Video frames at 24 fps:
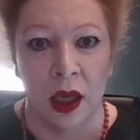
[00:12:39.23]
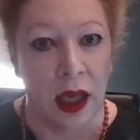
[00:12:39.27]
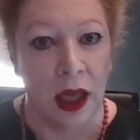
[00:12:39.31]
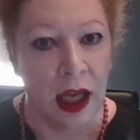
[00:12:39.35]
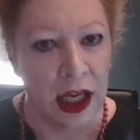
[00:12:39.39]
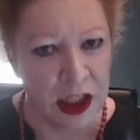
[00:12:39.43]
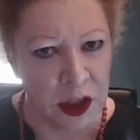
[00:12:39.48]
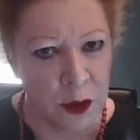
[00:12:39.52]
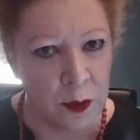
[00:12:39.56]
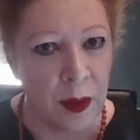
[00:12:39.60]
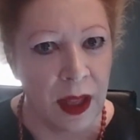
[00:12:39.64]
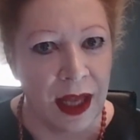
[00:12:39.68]

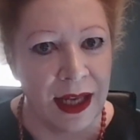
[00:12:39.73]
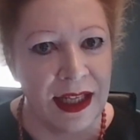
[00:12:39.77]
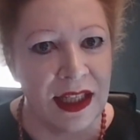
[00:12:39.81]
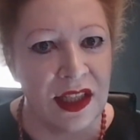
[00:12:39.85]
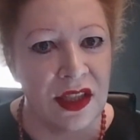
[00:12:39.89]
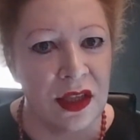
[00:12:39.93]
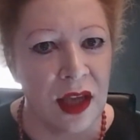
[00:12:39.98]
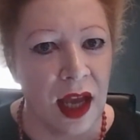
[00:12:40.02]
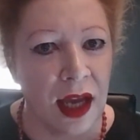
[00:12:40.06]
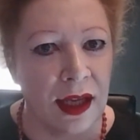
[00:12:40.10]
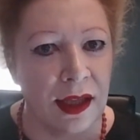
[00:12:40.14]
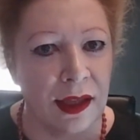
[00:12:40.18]
Explain
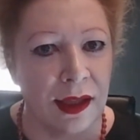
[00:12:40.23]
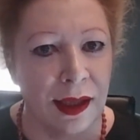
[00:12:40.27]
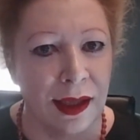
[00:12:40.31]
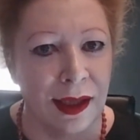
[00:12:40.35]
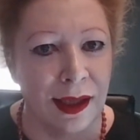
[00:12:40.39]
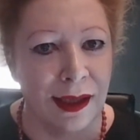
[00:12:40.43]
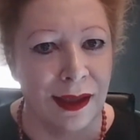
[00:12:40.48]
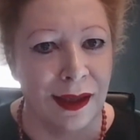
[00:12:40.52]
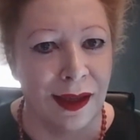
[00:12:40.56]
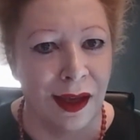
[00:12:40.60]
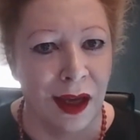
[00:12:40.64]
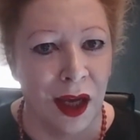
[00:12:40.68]

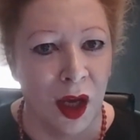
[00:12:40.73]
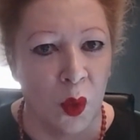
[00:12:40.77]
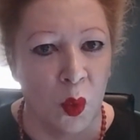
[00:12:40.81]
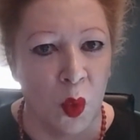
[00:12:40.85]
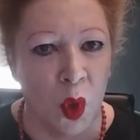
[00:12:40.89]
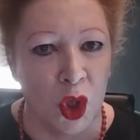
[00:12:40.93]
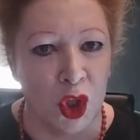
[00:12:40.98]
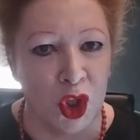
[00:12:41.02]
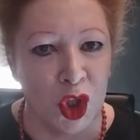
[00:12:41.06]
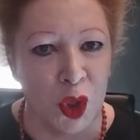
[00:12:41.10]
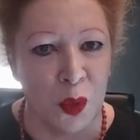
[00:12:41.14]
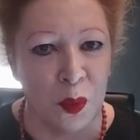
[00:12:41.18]
exactly
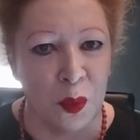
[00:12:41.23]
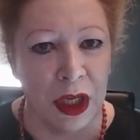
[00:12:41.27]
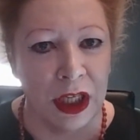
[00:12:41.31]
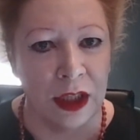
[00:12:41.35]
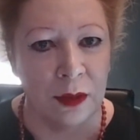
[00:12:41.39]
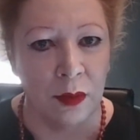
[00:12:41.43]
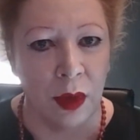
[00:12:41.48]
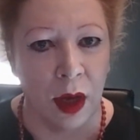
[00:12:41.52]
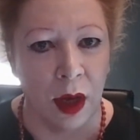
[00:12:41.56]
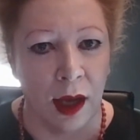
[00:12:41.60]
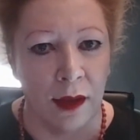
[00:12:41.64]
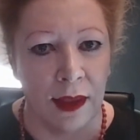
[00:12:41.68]
what you
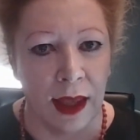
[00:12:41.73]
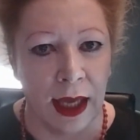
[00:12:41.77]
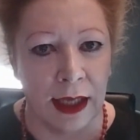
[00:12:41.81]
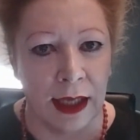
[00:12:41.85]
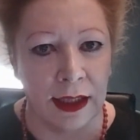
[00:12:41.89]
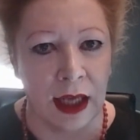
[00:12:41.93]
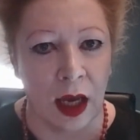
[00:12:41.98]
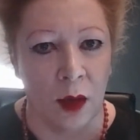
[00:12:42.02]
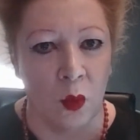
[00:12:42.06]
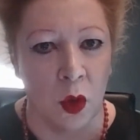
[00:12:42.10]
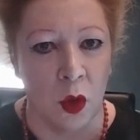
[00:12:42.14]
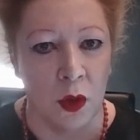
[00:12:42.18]
mean by that
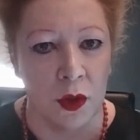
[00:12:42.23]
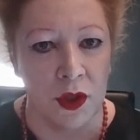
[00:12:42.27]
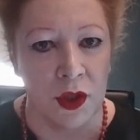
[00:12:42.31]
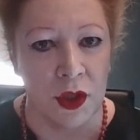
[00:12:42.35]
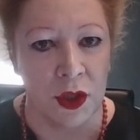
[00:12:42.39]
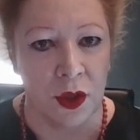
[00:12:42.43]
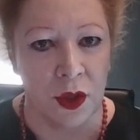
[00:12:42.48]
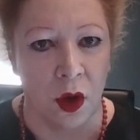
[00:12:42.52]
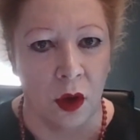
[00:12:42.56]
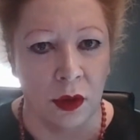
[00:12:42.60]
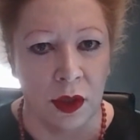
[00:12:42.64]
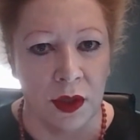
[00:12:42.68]
and what
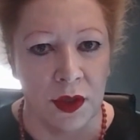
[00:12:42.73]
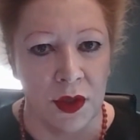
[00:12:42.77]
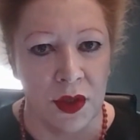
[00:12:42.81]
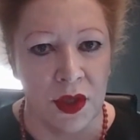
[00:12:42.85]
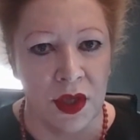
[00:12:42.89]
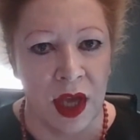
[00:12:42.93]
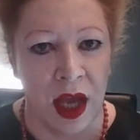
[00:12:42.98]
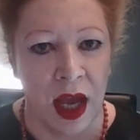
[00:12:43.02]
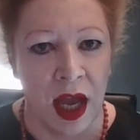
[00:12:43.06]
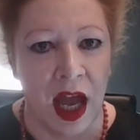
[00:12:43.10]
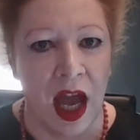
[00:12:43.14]
scholars